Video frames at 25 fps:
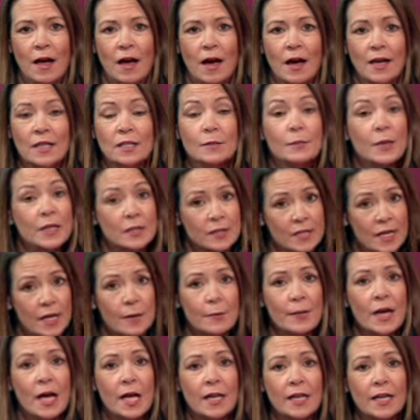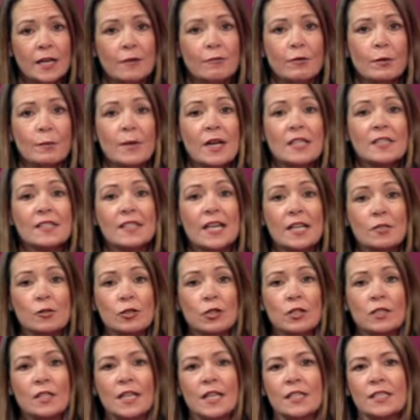I spoke to him earlier from our
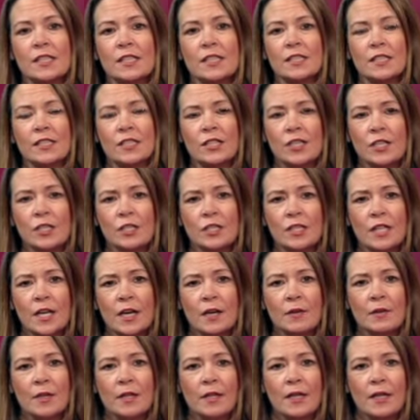central London studio